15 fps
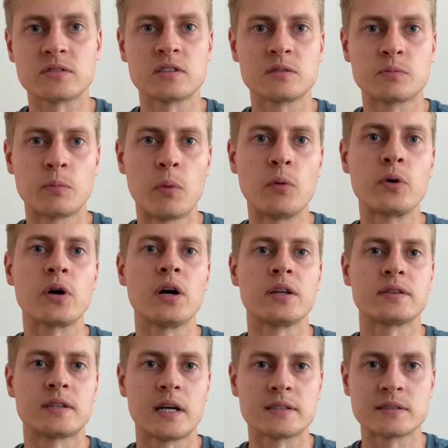this book
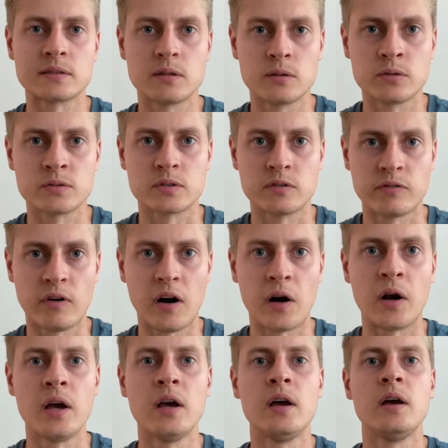doesn't go so far.
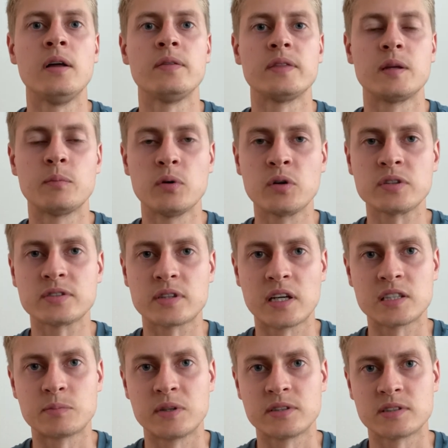The book stays
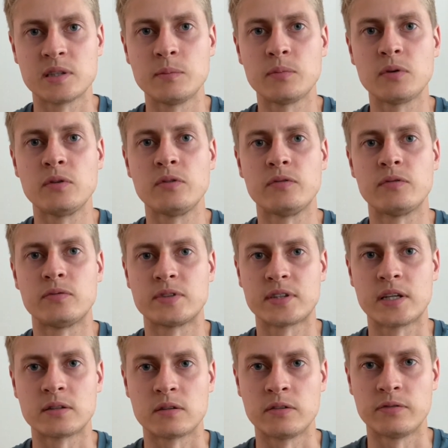by simple
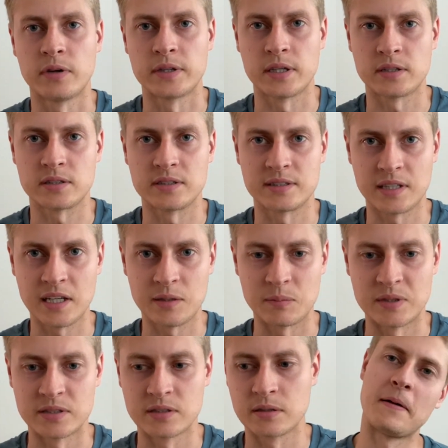set of financial
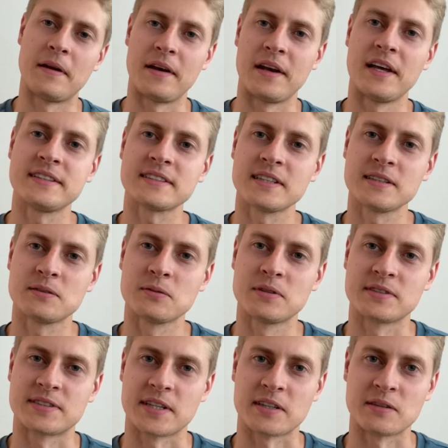statements. Let's get to the
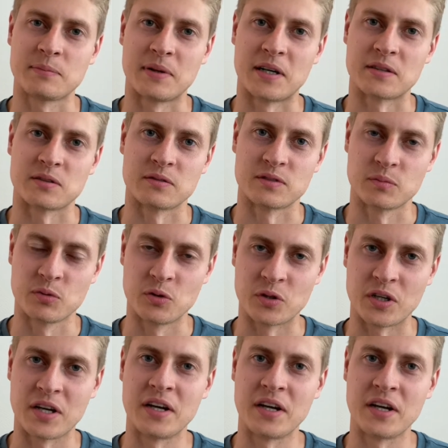second part of the book.